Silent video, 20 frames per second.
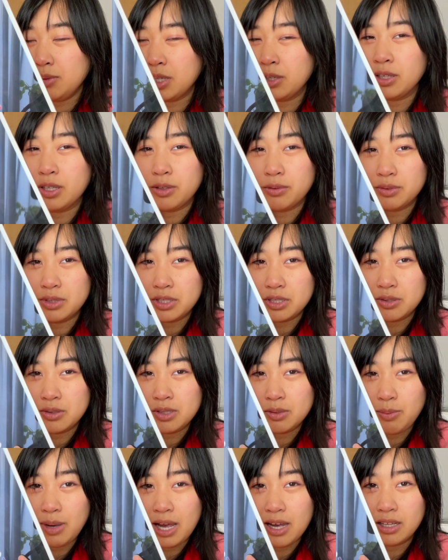or like a reduced
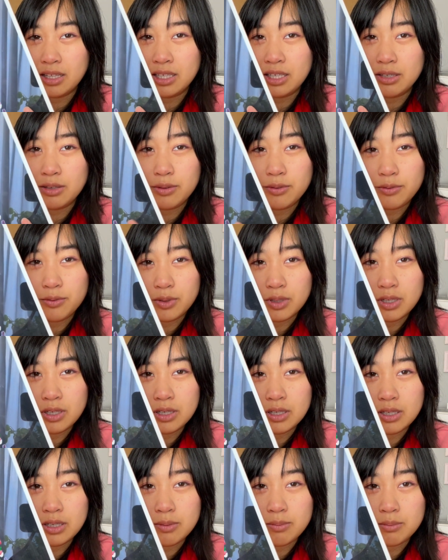palette
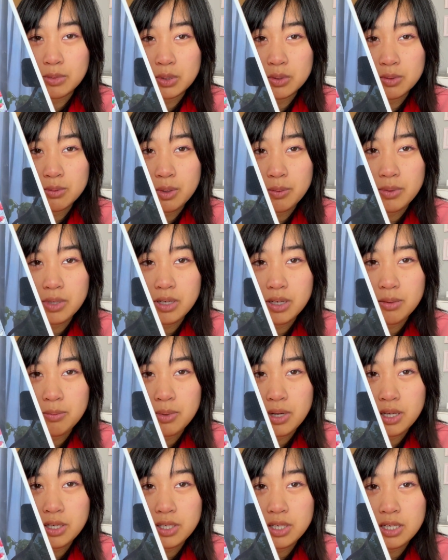for most public art
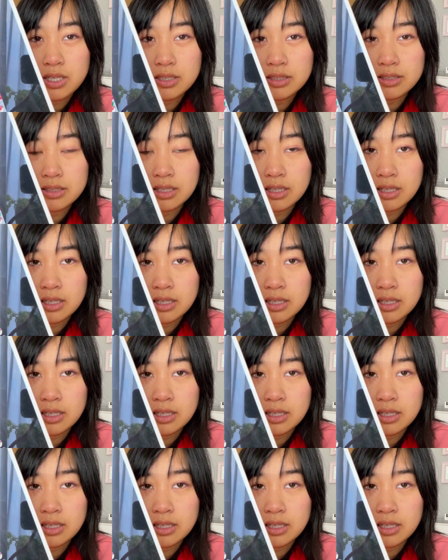projects.